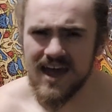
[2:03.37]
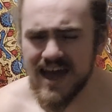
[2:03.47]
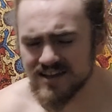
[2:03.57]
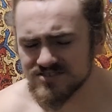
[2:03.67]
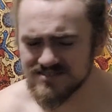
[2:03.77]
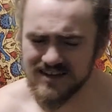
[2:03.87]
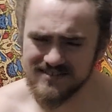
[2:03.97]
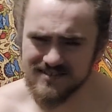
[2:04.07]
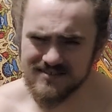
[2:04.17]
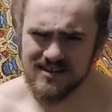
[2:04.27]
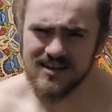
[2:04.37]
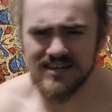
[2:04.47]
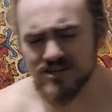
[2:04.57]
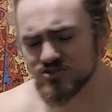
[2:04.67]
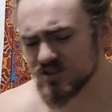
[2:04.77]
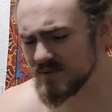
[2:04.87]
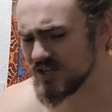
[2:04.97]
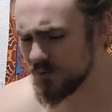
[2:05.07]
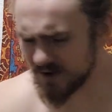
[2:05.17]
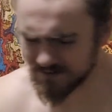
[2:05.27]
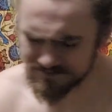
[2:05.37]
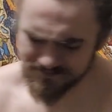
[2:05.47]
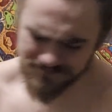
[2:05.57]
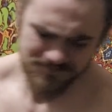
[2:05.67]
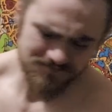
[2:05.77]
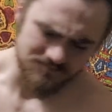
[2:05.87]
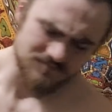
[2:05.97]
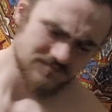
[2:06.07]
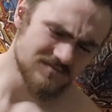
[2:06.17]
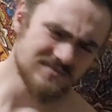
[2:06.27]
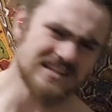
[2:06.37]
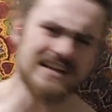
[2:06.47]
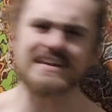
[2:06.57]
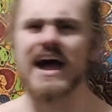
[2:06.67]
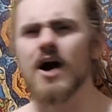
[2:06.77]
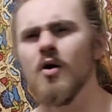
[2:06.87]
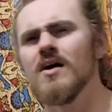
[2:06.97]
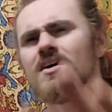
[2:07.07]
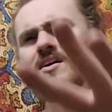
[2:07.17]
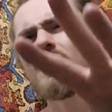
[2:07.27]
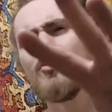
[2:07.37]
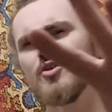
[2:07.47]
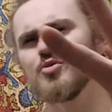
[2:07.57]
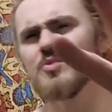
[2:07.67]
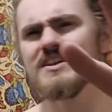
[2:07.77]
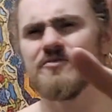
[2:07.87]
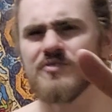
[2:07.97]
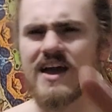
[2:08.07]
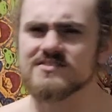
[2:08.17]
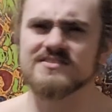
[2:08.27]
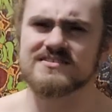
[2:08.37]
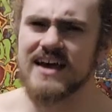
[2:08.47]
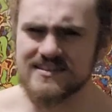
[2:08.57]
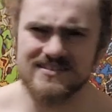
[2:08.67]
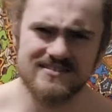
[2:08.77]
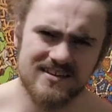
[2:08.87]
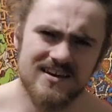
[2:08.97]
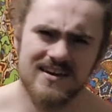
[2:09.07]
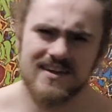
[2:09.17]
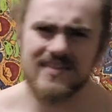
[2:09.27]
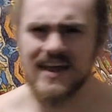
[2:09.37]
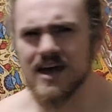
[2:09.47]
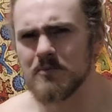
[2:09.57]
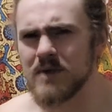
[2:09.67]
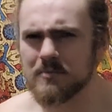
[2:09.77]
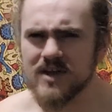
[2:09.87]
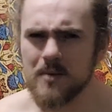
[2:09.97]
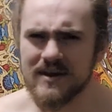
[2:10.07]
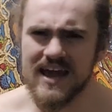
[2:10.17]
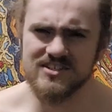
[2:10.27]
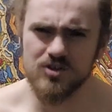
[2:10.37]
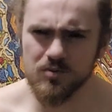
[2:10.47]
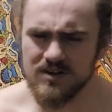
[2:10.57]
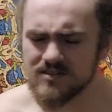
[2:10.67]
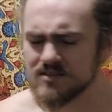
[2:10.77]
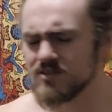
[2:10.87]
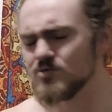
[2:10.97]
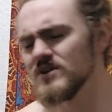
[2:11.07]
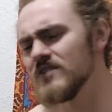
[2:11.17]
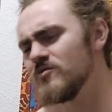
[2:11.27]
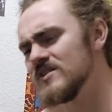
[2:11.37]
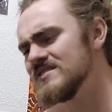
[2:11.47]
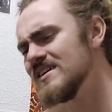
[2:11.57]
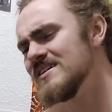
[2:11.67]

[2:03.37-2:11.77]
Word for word: exercises you should be doing. Now, the three different exercises that I'm, I'm coming at you with, the three different